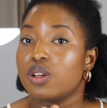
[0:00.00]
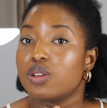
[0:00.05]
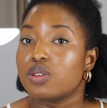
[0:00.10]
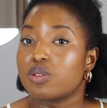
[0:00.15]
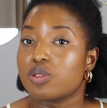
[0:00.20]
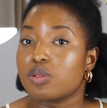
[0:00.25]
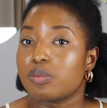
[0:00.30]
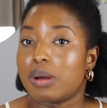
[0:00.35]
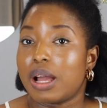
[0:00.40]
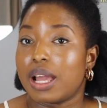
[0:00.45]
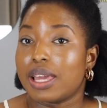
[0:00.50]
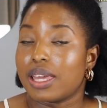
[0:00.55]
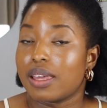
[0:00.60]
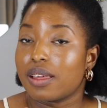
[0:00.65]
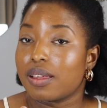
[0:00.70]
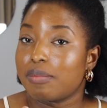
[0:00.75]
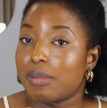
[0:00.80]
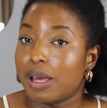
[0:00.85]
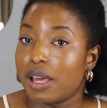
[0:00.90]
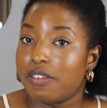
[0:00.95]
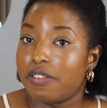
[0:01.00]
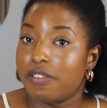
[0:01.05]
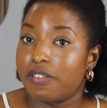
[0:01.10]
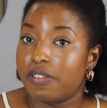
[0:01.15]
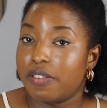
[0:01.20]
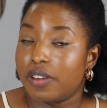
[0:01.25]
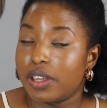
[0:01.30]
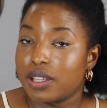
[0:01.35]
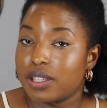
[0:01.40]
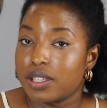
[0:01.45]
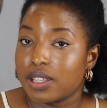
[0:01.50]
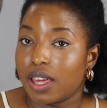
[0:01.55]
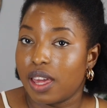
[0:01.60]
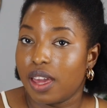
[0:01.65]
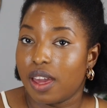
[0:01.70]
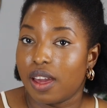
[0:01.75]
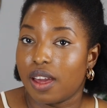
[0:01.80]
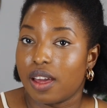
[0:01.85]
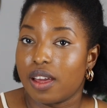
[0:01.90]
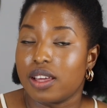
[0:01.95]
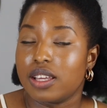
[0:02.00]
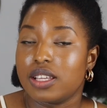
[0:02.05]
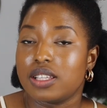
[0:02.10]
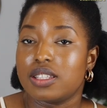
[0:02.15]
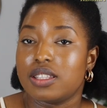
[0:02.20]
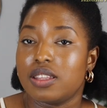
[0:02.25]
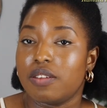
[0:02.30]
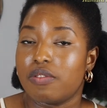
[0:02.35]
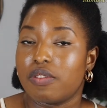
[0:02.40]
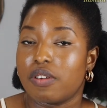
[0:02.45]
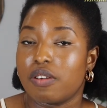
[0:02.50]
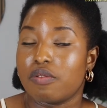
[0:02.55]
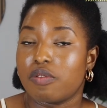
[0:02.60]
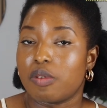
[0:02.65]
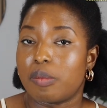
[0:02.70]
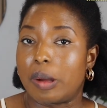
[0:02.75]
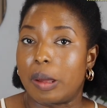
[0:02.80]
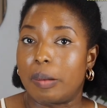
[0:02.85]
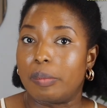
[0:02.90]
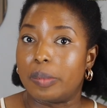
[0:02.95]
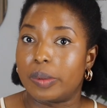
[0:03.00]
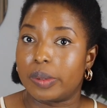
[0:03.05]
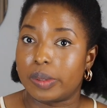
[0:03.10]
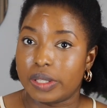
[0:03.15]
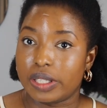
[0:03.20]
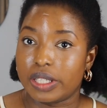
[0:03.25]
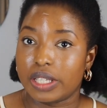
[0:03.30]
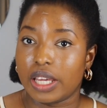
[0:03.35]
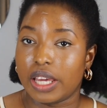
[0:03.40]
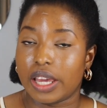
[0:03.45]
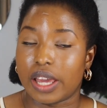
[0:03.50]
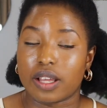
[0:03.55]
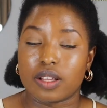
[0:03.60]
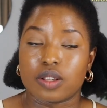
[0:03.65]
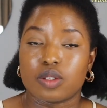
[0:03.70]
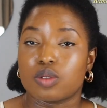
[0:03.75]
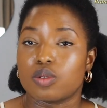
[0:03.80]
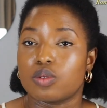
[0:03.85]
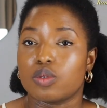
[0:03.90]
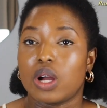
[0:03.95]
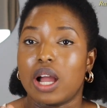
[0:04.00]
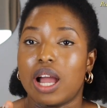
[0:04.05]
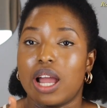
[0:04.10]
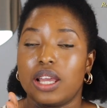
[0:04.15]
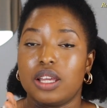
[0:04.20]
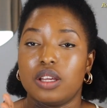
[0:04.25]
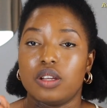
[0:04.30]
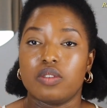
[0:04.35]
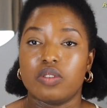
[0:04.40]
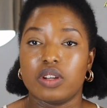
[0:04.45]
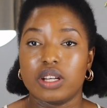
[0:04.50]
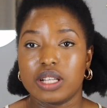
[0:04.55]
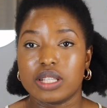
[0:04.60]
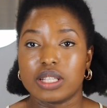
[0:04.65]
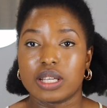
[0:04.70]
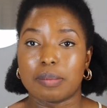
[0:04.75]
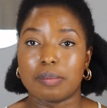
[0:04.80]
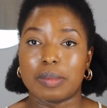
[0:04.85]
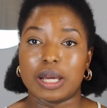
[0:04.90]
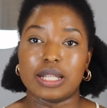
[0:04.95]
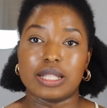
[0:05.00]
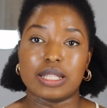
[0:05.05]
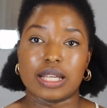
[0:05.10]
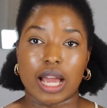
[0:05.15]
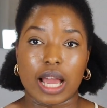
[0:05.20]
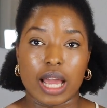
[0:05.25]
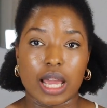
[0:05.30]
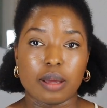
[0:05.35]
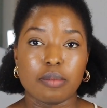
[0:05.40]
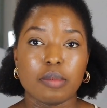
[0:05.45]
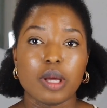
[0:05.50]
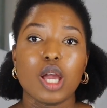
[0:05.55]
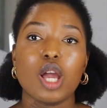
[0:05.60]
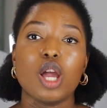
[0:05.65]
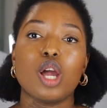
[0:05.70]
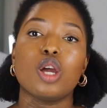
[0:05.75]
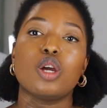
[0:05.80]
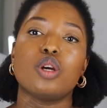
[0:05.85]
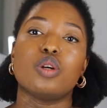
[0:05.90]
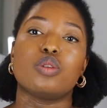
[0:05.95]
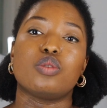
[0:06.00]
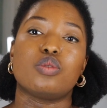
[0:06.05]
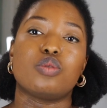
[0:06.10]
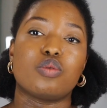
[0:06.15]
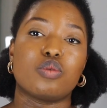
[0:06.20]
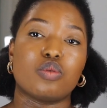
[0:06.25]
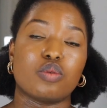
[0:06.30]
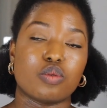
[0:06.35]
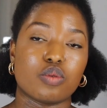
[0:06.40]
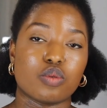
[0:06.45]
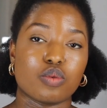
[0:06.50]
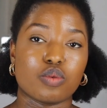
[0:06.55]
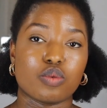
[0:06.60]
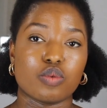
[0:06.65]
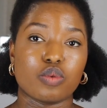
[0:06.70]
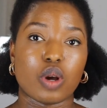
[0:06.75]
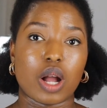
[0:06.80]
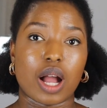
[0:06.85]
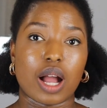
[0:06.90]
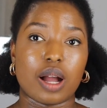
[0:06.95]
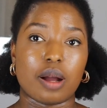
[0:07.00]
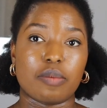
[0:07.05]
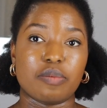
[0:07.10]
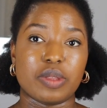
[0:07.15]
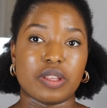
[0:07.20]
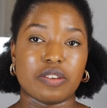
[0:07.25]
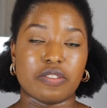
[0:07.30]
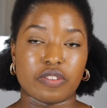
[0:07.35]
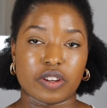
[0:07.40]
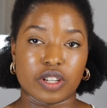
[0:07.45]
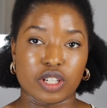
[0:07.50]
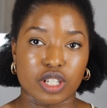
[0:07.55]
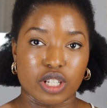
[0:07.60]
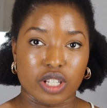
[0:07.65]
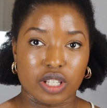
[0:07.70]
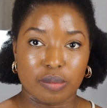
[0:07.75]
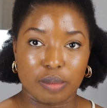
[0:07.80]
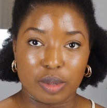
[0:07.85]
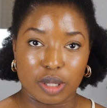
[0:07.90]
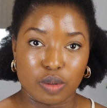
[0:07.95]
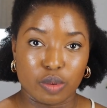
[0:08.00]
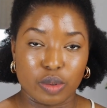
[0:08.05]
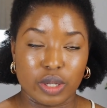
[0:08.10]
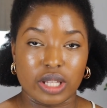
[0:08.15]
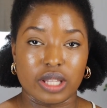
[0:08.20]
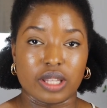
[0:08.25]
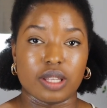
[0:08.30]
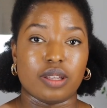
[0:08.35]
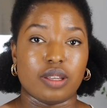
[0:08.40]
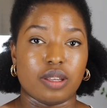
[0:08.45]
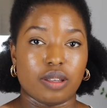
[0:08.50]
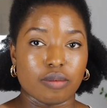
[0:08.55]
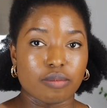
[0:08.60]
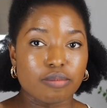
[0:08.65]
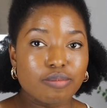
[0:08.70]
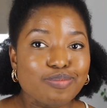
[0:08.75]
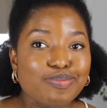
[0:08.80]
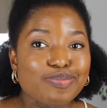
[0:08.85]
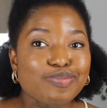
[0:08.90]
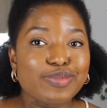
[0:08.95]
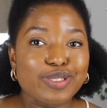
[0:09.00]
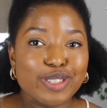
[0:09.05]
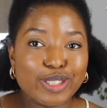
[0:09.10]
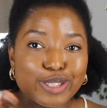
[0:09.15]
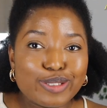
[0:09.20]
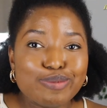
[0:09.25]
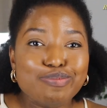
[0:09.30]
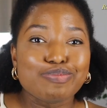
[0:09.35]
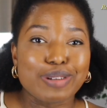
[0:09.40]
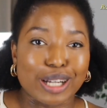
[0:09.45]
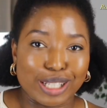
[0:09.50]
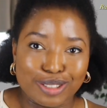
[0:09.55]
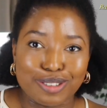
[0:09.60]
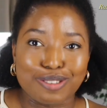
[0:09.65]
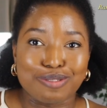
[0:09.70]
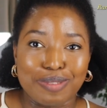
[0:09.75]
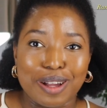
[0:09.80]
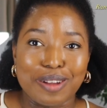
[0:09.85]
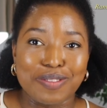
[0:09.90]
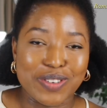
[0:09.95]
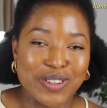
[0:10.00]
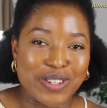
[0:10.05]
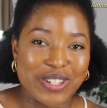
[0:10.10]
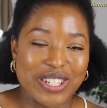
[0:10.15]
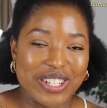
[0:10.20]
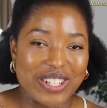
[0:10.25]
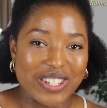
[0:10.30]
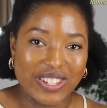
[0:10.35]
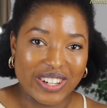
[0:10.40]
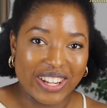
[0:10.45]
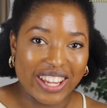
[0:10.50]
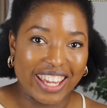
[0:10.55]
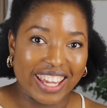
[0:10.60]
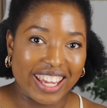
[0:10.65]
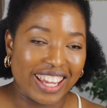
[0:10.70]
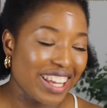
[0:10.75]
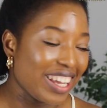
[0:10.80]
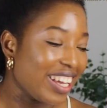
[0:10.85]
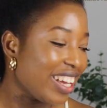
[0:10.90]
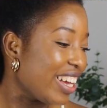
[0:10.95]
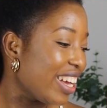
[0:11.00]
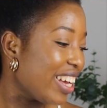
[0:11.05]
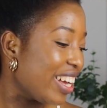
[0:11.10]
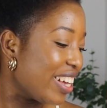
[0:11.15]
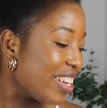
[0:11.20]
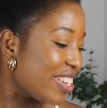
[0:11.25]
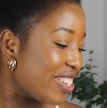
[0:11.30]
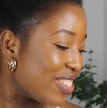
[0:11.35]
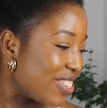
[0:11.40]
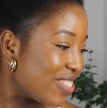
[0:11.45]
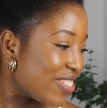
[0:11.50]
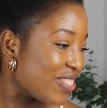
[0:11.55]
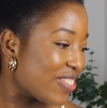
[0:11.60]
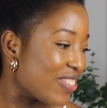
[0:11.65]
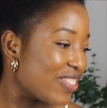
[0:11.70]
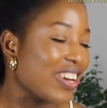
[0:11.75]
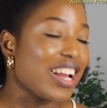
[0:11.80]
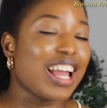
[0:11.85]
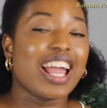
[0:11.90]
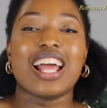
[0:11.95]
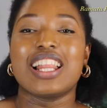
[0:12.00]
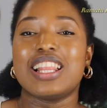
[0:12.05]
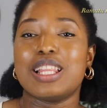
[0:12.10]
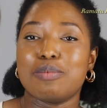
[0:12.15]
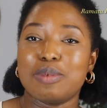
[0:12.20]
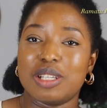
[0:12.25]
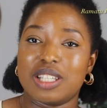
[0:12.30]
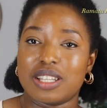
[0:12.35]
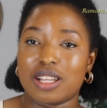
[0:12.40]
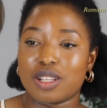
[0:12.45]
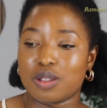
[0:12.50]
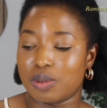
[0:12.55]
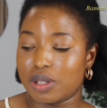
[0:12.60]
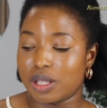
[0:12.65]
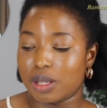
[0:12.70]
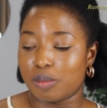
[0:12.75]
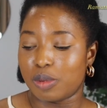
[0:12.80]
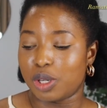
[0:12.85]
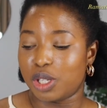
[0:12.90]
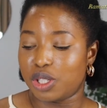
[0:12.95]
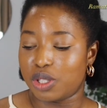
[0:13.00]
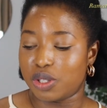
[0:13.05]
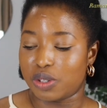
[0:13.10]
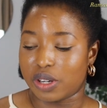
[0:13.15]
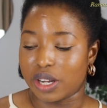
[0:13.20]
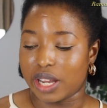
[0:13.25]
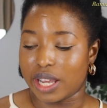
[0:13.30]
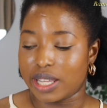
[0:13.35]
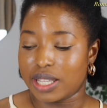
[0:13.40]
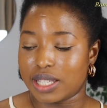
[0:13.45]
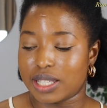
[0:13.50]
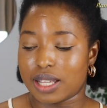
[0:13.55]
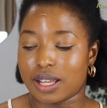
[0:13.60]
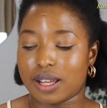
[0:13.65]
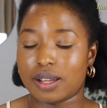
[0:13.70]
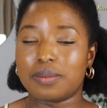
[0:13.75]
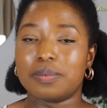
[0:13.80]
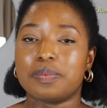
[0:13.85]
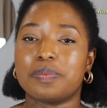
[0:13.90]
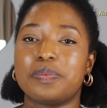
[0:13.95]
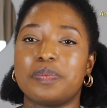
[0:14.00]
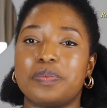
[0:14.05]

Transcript: So my face care is different from my body care, so I really take my time to differentiate between the part of my body. Okay, so let me start with the moisturizer.